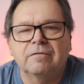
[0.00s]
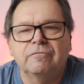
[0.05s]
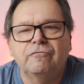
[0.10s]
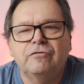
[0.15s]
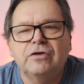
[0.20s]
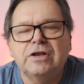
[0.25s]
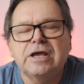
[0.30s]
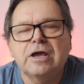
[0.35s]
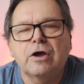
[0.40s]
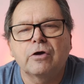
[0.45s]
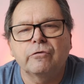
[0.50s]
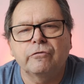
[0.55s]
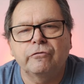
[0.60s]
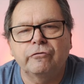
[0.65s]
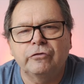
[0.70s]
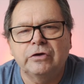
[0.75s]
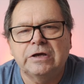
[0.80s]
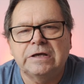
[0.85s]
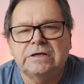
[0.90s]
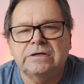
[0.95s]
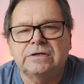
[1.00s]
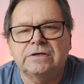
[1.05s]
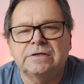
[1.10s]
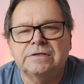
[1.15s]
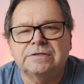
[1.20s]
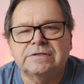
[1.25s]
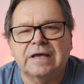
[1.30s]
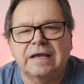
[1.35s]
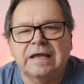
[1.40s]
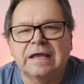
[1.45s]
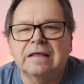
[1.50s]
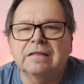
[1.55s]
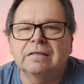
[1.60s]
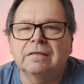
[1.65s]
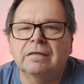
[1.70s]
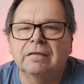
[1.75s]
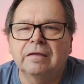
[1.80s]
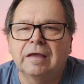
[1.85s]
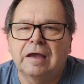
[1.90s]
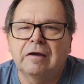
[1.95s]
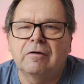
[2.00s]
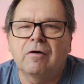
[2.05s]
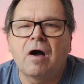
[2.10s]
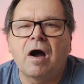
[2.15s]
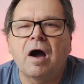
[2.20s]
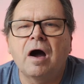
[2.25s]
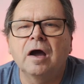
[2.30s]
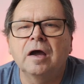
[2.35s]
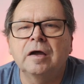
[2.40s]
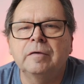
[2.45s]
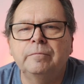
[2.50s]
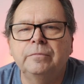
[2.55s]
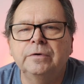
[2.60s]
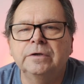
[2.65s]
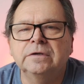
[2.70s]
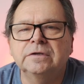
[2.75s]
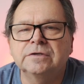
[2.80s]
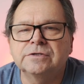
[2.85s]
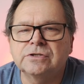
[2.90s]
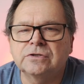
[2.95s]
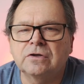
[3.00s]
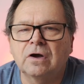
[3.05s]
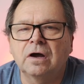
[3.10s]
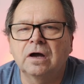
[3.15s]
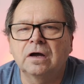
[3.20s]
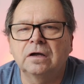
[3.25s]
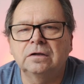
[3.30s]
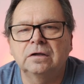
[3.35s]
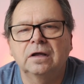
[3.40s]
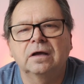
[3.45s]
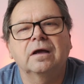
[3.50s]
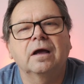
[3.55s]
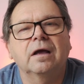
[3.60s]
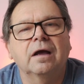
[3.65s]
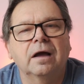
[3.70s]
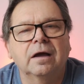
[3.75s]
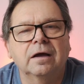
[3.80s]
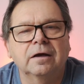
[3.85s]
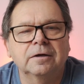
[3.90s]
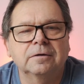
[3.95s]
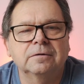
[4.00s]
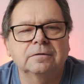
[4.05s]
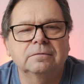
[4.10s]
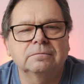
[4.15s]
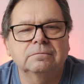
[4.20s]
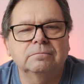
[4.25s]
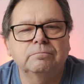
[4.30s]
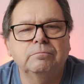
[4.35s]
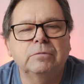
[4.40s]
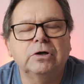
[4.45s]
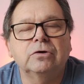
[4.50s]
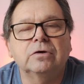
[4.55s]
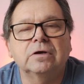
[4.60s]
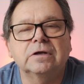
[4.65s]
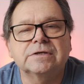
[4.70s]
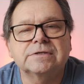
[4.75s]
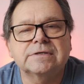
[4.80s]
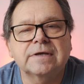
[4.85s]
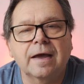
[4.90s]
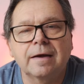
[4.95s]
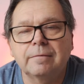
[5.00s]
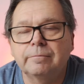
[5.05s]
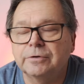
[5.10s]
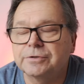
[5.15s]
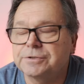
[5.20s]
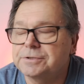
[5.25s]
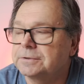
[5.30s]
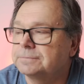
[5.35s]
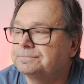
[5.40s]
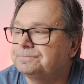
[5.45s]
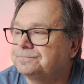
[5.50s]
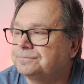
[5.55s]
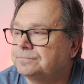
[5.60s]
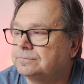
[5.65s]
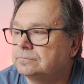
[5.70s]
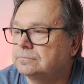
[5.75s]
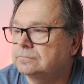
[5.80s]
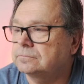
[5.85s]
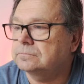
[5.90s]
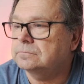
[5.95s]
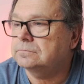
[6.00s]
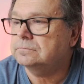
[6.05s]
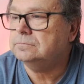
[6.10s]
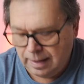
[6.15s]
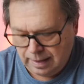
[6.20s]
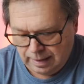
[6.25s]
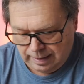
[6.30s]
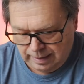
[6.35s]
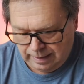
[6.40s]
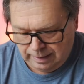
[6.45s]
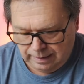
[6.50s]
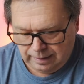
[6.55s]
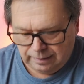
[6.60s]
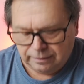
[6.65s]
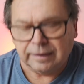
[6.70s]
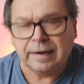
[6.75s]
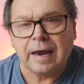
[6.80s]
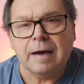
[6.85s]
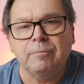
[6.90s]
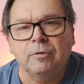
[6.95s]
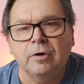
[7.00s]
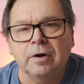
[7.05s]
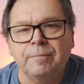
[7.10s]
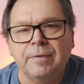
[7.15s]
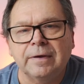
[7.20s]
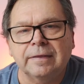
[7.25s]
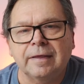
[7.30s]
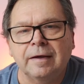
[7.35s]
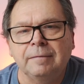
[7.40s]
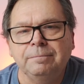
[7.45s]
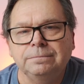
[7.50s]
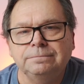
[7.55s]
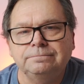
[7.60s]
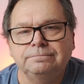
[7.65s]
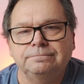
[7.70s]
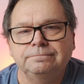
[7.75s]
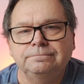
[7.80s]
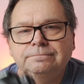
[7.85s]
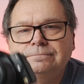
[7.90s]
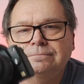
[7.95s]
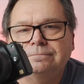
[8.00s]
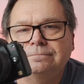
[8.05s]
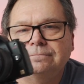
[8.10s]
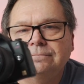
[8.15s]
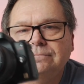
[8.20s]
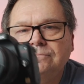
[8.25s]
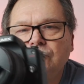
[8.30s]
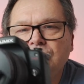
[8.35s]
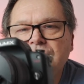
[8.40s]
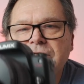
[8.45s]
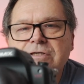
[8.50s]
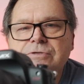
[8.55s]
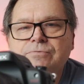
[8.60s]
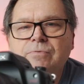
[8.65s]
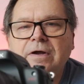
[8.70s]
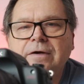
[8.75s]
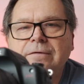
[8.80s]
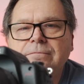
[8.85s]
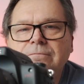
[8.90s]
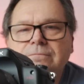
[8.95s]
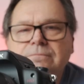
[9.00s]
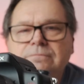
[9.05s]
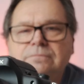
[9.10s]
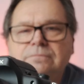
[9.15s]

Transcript: video features in their hybrid style mirrorless cameras. The camera I picked up was this one,